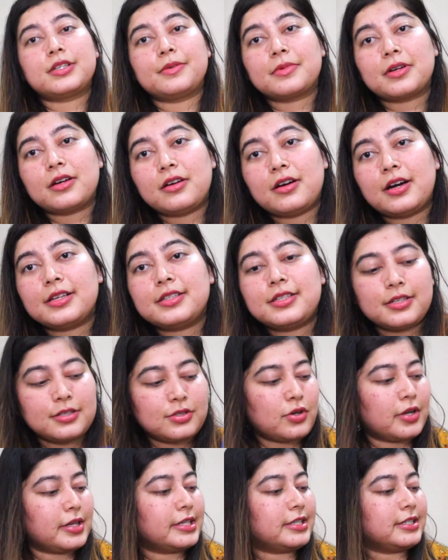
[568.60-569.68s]
some cards.
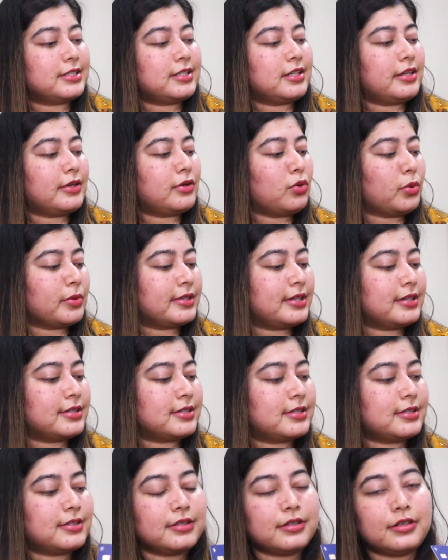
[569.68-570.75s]
So I recently got
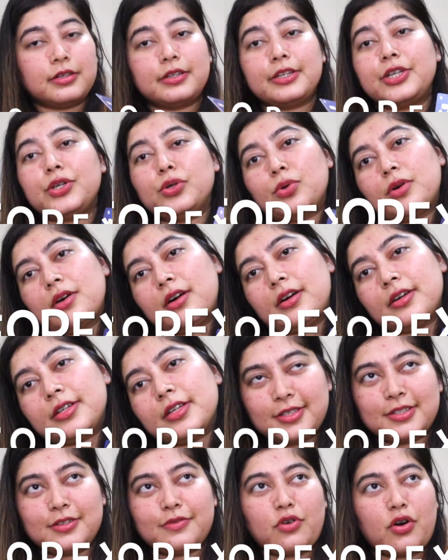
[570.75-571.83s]
this Neo card.
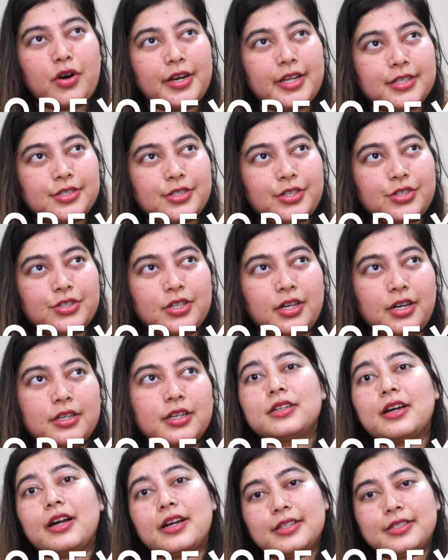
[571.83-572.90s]
This is a foreign exchange card.
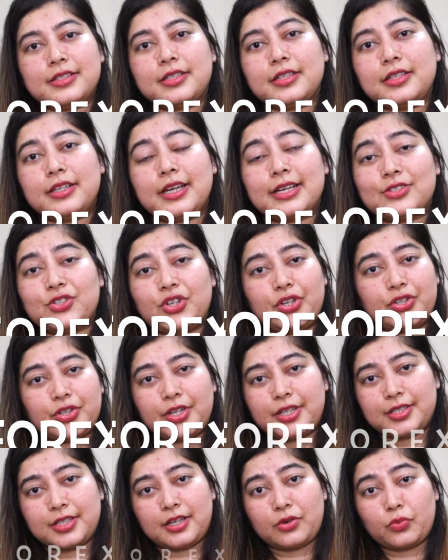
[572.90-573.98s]
The currency exchange
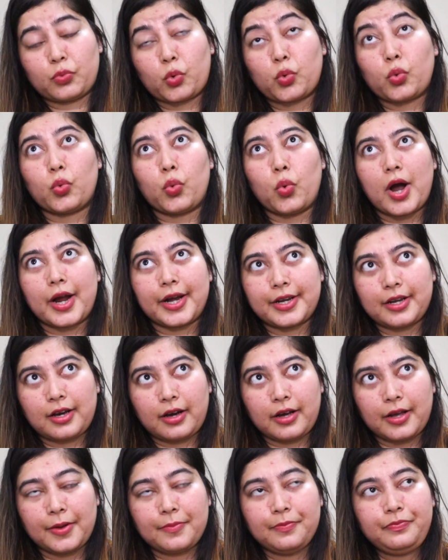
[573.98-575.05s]
rates are quite
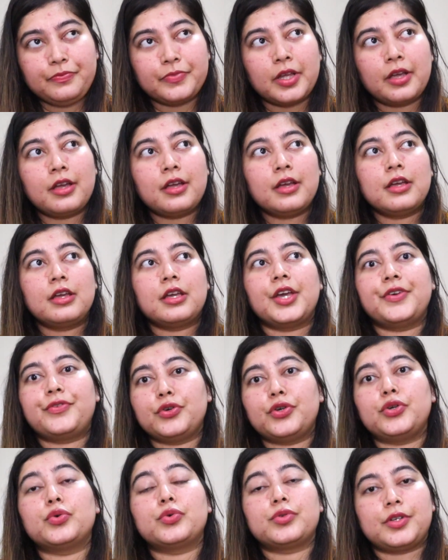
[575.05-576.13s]
high if
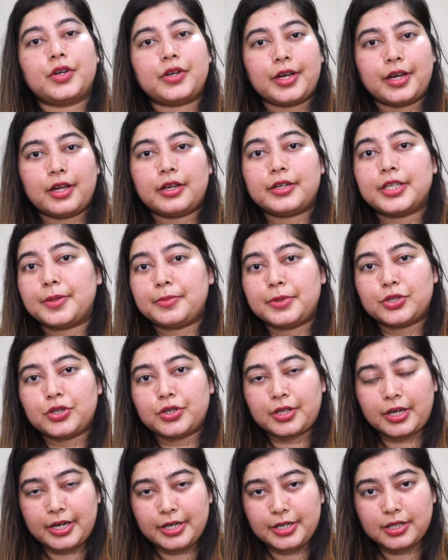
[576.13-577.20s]
you use your regular debit or
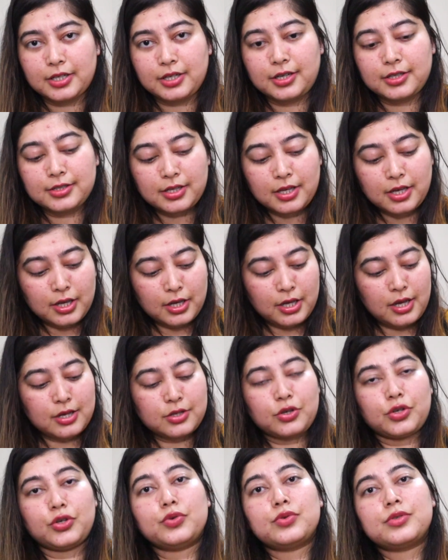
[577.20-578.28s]
credit cards.
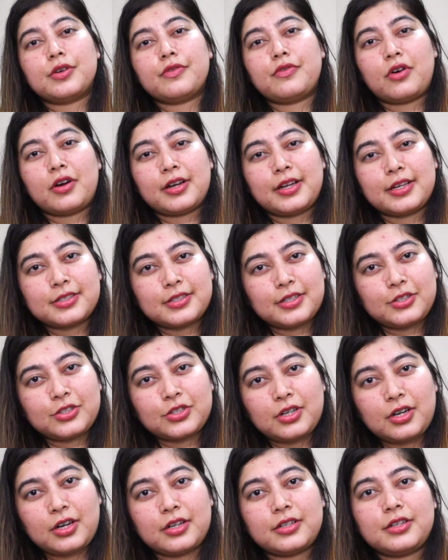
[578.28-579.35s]
So use a foreign exchange
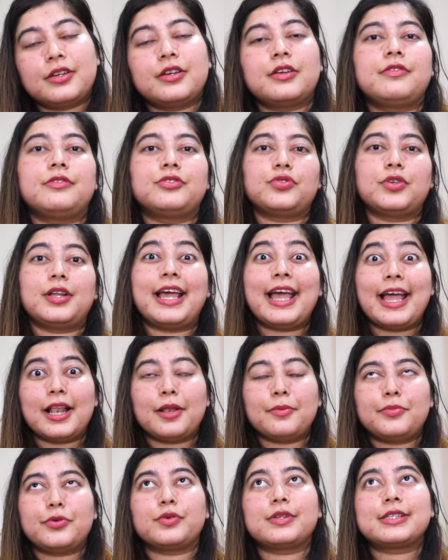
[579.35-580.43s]
card, which will
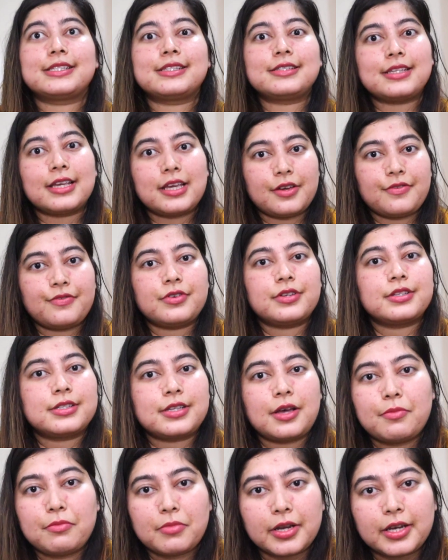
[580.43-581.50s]
help you save
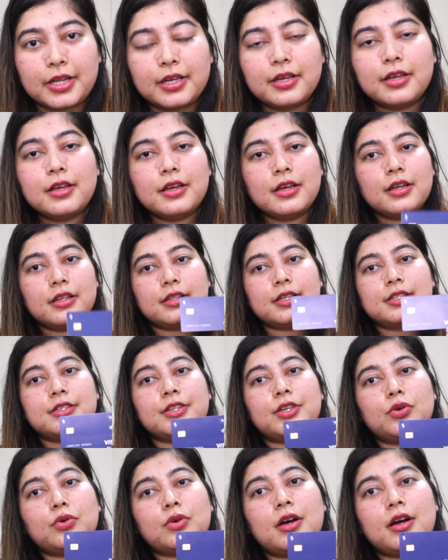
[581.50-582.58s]
some money. This
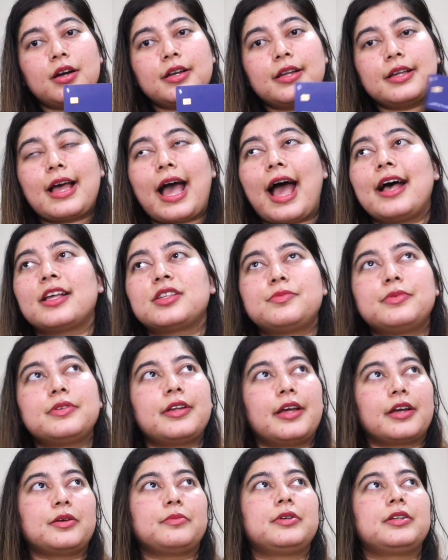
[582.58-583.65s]
Neo card has been
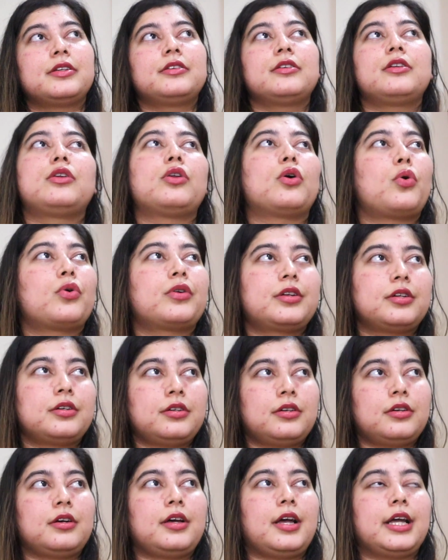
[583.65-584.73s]
recommended a lot,
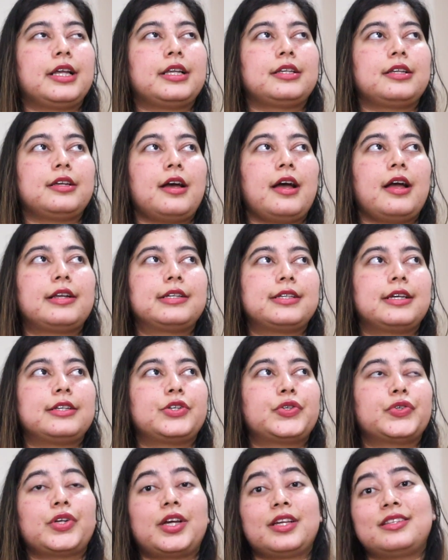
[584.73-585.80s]
and I
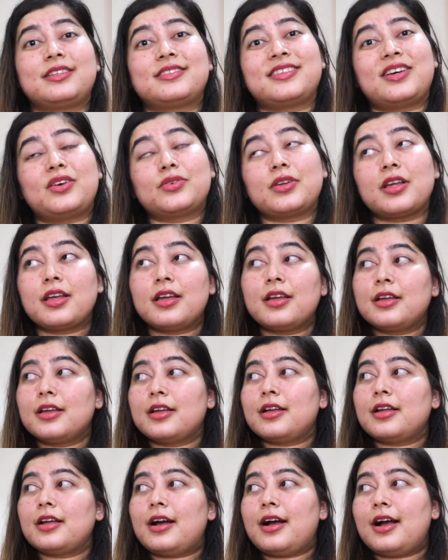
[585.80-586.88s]
decided to try this out.
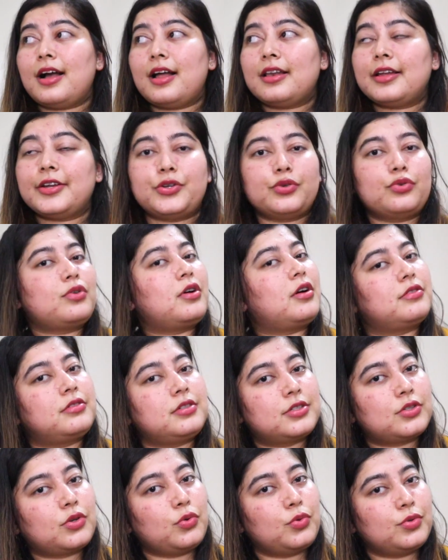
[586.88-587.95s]
I'll let you know how
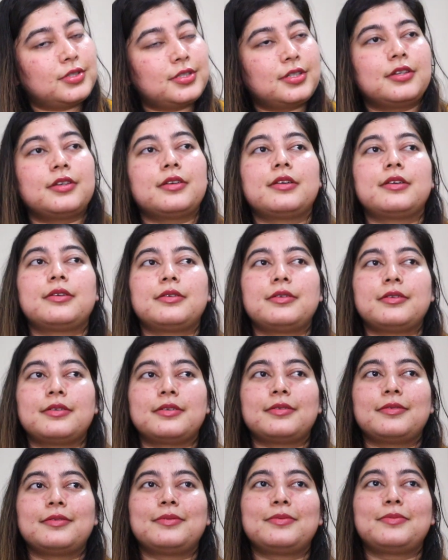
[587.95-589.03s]
this goes
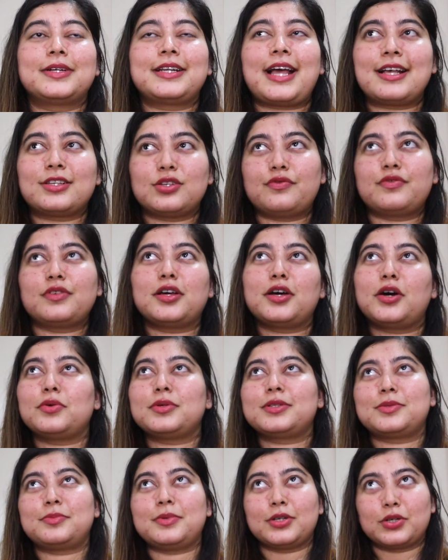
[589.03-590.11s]
but as of now
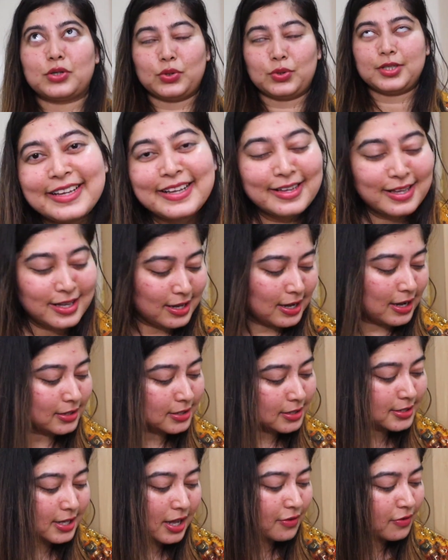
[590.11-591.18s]
it's been good.
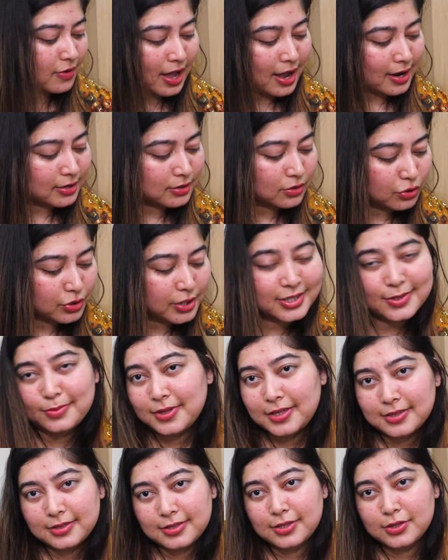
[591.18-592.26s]
Others have had good
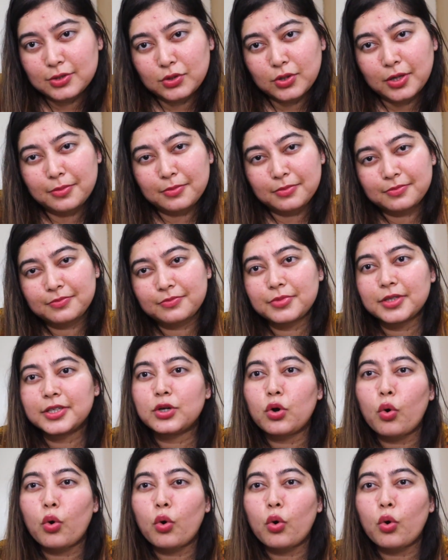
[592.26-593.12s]
experiences, so I'm pretty